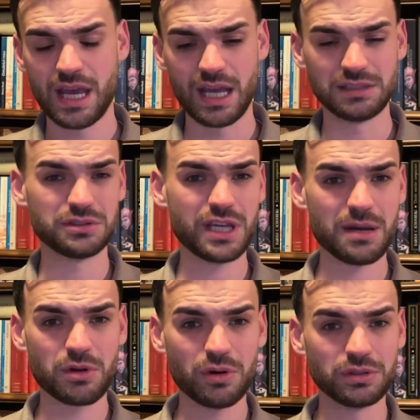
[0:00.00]
and today
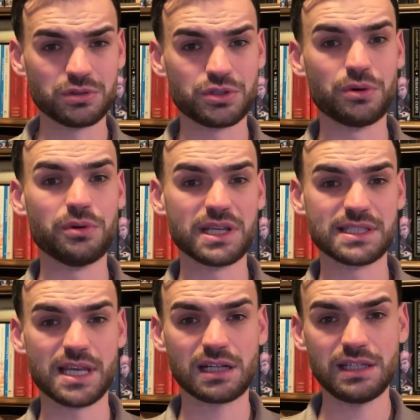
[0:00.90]
I'm going to show you
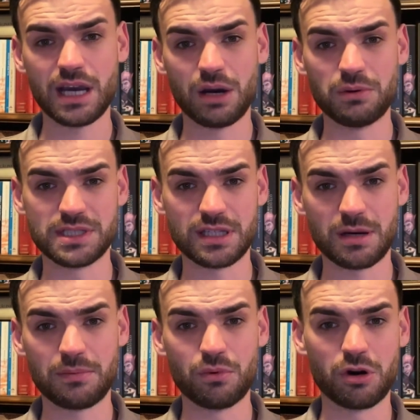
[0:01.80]
exactly how we set
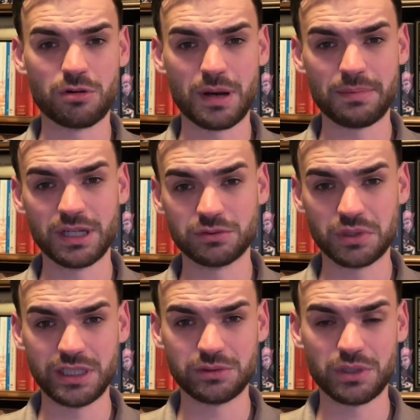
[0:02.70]
up warm-up in
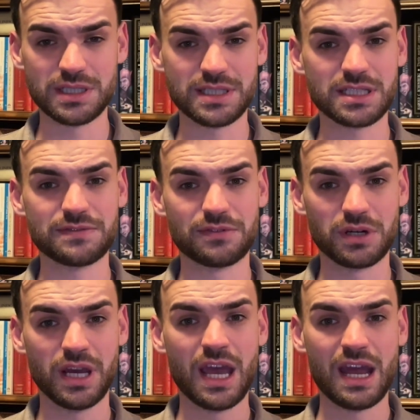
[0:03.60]
2026
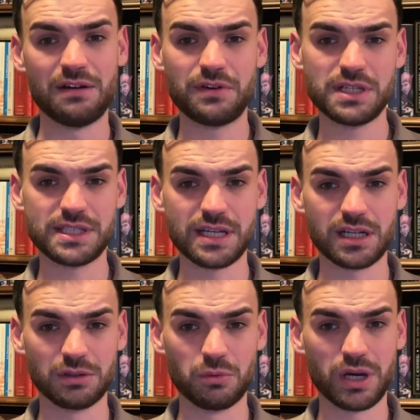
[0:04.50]
for every
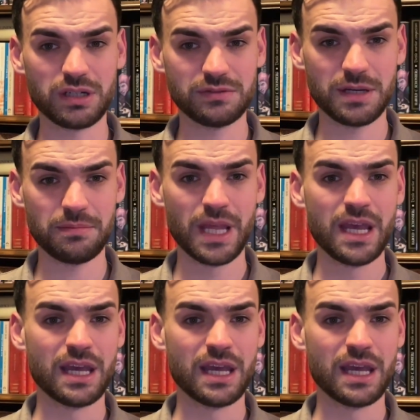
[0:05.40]
single one of them,